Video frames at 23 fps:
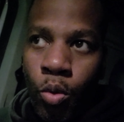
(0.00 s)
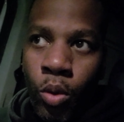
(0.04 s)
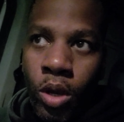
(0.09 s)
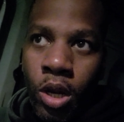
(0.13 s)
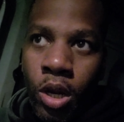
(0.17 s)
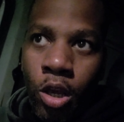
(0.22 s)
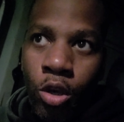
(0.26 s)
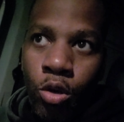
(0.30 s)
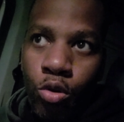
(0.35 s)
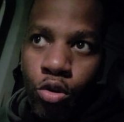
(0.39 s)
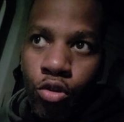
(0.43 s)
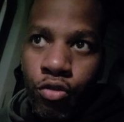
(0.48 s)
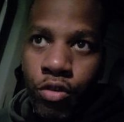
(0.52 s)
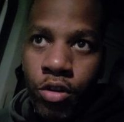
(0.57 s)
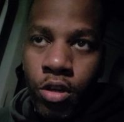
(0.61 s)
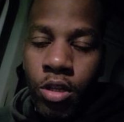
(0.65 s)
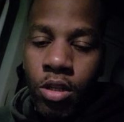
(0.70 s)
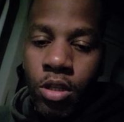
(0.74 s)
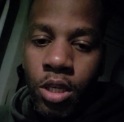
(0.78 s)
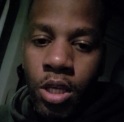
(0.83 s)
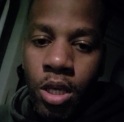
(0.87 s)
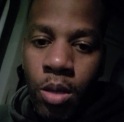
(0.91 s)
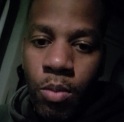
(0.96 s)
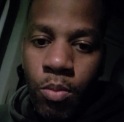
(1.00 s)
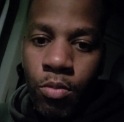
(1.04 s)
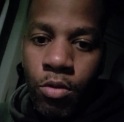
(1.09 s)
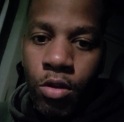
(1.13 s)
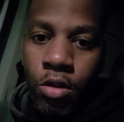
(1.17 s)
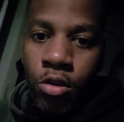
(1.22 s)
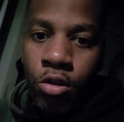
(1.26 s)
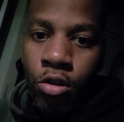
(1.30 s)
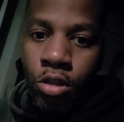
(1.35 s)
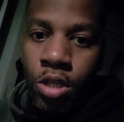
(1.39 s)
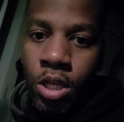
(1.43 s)
the way that you treat your
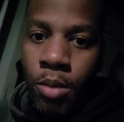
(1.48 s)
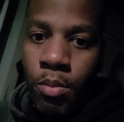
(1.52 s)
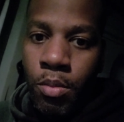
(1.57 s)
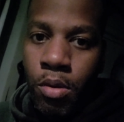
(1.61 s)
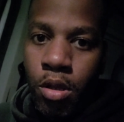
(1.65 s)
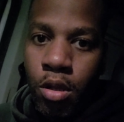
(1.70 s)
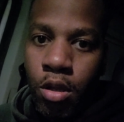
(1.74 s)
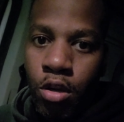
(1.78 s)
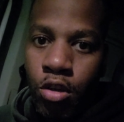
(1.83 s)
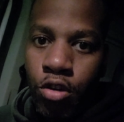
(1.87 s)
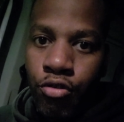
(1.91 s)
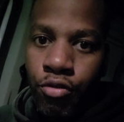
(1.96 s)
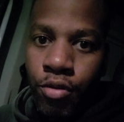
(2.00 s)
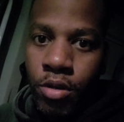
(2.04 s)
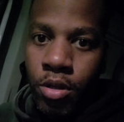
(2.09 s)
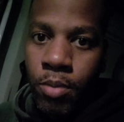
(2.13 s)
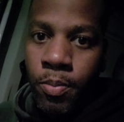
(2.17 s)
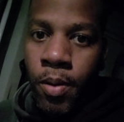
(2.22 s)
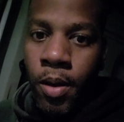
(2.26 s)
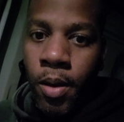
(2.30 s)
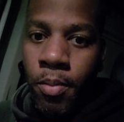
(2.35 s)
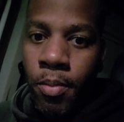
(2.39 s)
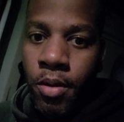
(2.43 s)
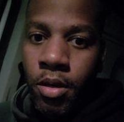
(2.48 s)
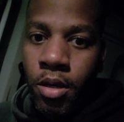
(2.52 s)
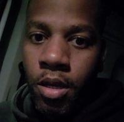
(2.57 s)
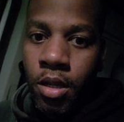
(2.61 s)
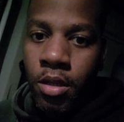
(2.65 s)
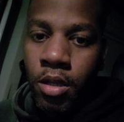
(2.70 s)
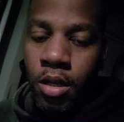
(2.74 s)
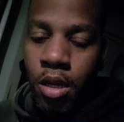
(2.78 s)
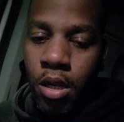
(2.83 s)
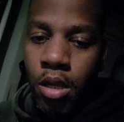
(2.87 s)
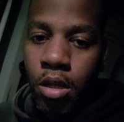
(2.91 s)
team your team is going to treat the public
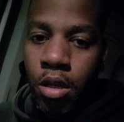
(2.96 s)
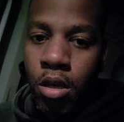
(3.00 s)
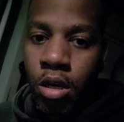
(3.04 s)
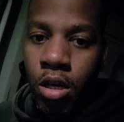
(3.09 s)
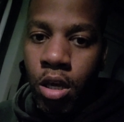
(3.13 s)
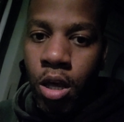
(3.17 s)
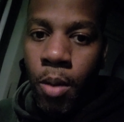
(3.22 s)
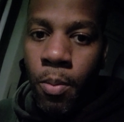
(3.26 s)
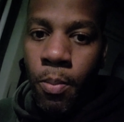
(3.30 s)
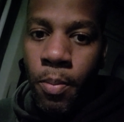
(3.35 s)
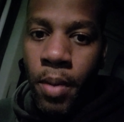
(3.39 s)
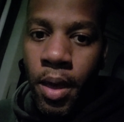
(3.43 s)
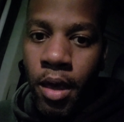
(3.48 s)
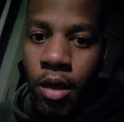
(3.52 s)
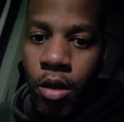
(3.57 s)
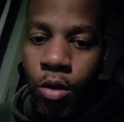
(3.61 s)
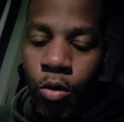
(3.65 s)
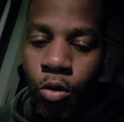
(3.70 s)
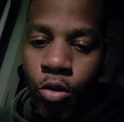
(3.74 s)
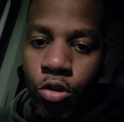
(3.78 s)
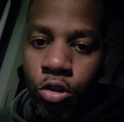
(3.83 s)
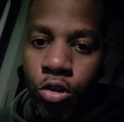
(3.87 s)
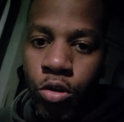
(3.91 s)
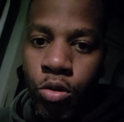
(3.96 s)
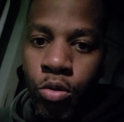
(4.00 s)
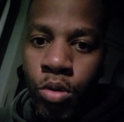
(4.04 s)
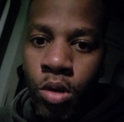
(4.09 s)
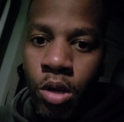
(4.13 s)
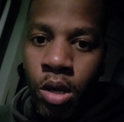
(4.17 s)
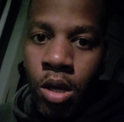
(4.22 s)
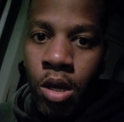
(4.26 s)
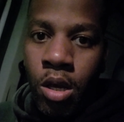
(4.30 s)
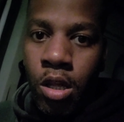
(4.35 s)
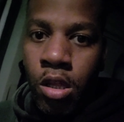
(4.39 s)
and then it's going to come back on
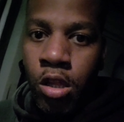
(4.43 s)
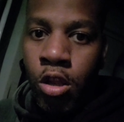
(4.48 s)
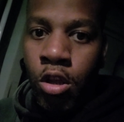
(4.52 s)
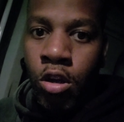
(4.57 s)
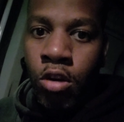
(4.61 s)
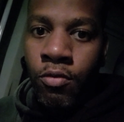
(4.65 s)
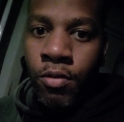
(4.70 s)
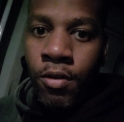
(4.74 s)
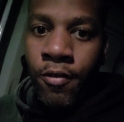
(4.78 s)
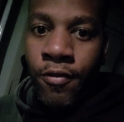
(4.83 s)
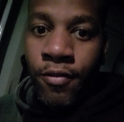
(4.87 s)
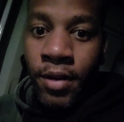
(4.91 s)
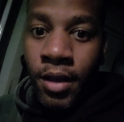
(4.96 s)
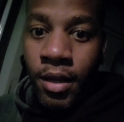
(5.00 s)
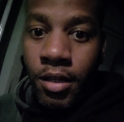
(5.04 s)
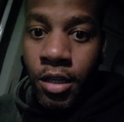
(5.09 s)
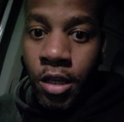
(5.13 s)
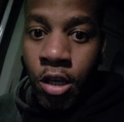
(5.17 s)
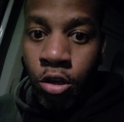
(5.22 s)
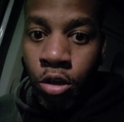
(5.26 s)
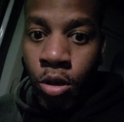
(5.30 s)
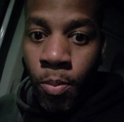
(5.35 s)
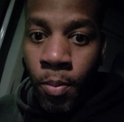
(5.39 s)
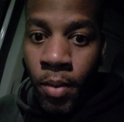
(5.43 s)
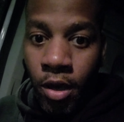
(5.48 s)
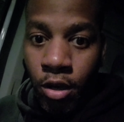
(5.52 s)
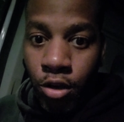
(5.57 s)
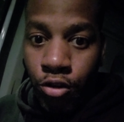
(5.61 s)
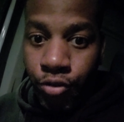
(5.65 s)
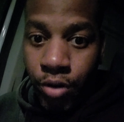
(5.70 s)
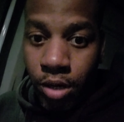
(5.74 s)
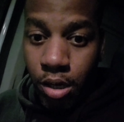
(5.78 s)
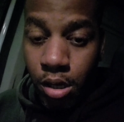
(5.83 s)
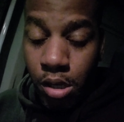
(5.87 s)
you it's going to reflect in your
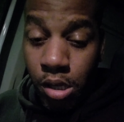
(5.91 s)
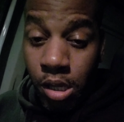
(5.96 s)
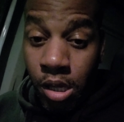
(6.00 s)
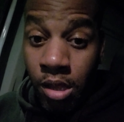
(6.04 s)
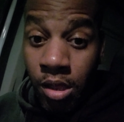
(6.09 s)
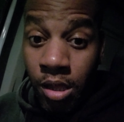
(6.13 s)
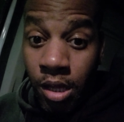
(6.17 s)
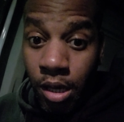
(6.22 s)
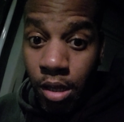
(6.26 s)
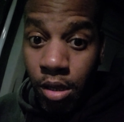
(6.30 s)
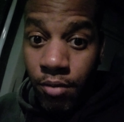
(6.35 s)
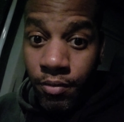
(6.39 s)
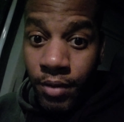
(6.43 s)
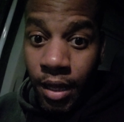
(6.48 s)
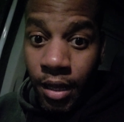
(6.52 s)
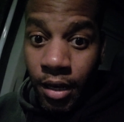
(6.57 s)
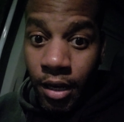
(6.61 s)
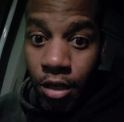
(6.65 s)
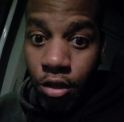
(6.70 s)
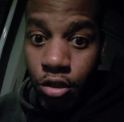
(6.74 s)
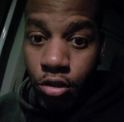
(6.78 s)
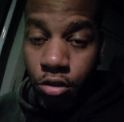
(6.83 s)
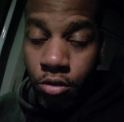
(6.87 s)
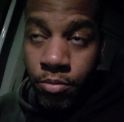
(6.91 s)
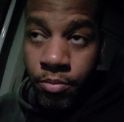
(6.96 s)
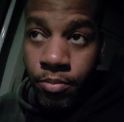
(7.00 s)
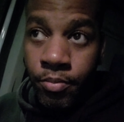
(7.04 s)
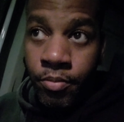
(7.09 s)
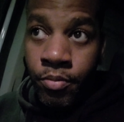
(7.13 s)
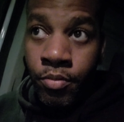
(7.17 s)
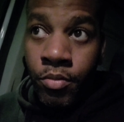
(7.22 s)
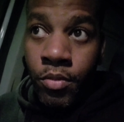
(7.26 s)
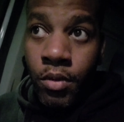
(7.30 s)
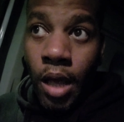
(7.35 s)
metrics and things of that nature
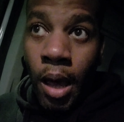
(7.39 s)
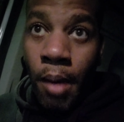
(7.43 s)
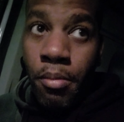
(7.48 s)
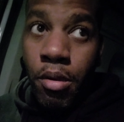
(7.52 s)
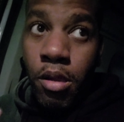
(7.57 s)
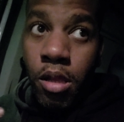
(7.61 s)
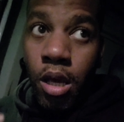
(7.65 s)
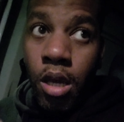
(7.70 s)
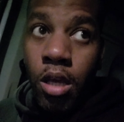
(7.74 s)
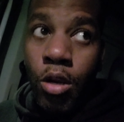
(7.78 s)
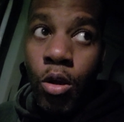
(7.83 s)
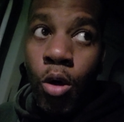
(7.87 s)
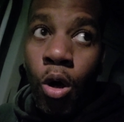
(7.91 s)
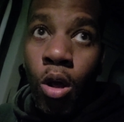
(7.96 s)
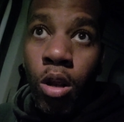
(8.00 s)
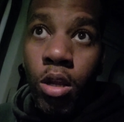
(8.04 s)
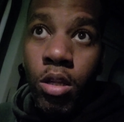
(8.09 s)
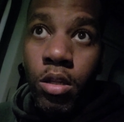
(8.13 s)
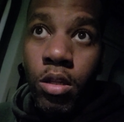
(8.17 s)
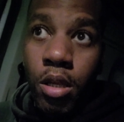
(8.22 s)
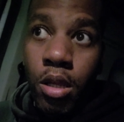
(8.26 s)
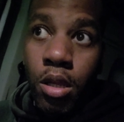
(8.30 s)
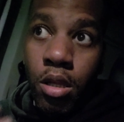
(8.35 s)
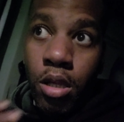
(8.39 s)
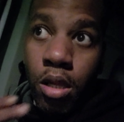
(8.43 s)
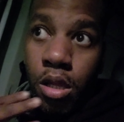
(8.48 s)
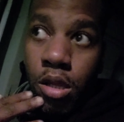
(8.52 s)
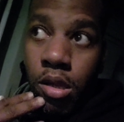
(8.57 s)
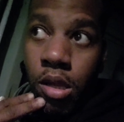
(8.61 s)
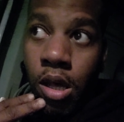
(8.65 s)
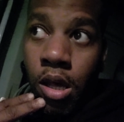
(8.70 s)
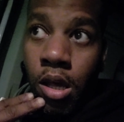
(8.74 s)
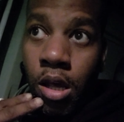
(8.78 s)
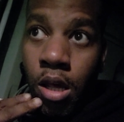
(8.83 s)
i'm saying all of this to
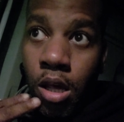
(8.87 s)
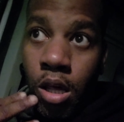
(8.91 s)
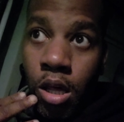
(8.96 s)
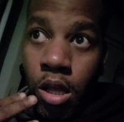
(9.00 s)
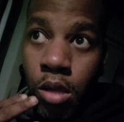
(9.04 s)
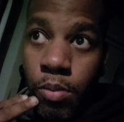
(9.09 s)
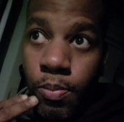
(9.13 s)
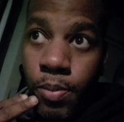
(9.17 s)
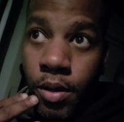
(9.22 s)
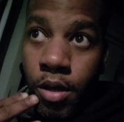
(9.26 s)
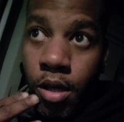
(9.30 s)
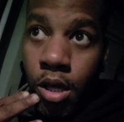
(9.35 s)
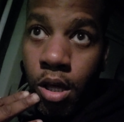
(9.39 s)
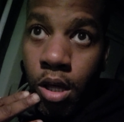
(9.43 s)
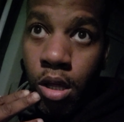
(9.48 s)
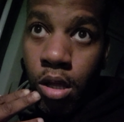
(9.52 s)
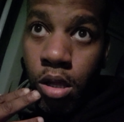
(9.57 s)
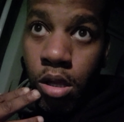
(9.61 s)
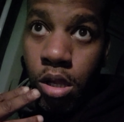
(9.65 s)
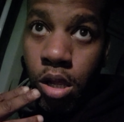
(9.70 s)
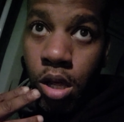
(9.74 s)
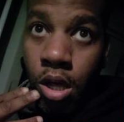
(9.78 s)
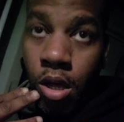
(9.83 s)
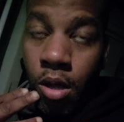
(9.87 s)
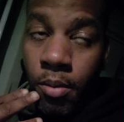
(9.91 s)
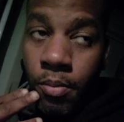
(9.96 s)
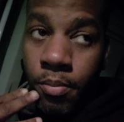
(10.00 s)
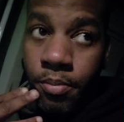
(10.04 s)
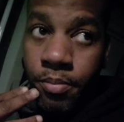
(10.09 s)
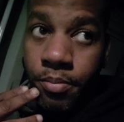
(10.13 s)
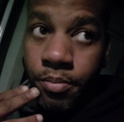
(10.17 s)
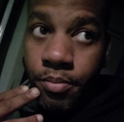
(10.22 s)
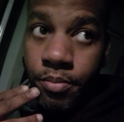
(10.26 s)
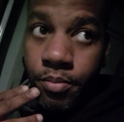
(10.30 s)
say is because
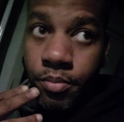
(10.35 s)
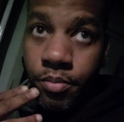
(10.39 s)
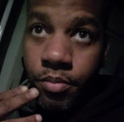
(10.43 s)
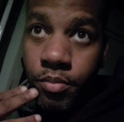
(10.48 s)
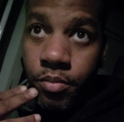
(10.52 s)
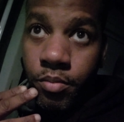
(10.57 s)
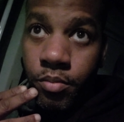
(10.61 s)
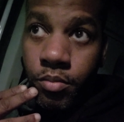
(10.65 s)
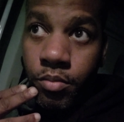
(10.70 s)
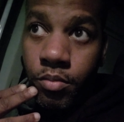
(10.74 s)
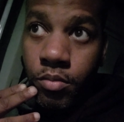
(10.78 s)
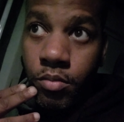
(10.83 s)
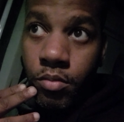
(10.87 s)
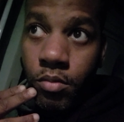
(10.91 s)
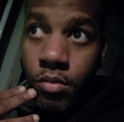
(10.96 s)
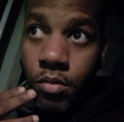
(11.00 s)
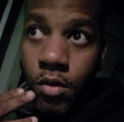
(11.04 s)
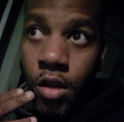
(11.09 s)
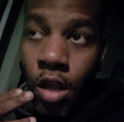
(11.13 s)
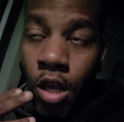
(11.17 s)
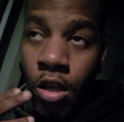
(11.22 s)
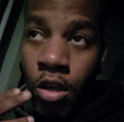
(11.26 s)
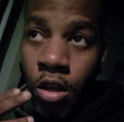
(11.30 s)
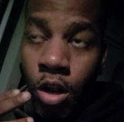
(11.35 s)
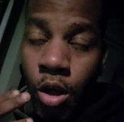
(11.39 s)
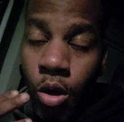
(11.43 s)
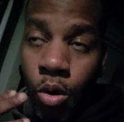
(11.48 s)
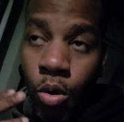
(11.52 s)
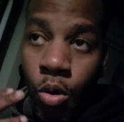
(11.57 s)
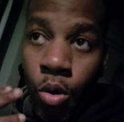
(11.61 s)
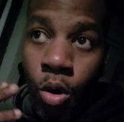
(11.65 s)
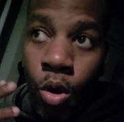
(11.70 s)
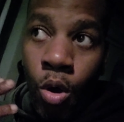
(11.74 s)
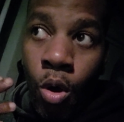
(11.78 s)
um, you know,